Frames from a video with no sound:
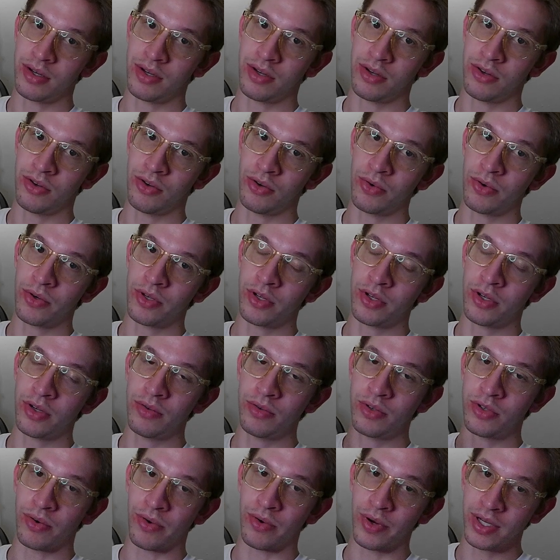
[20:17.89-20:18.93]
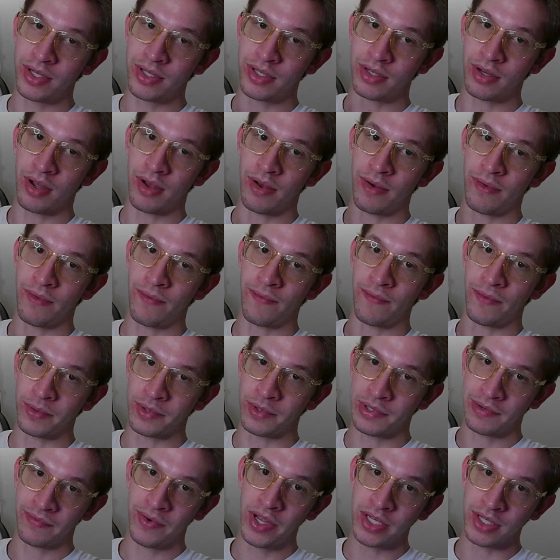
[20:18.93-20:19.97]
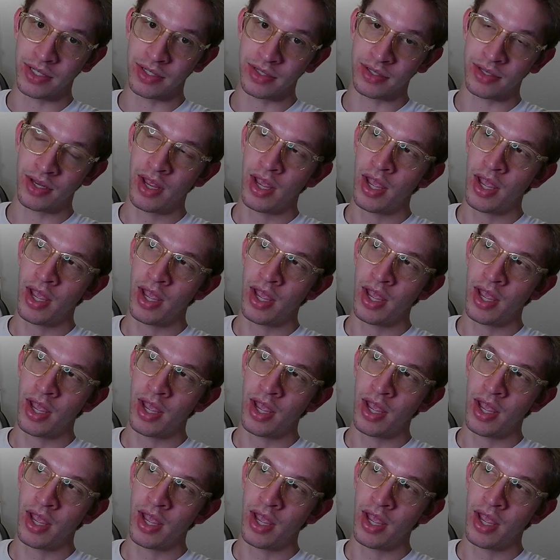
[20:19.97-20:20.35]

your two choice of fruits or veggies.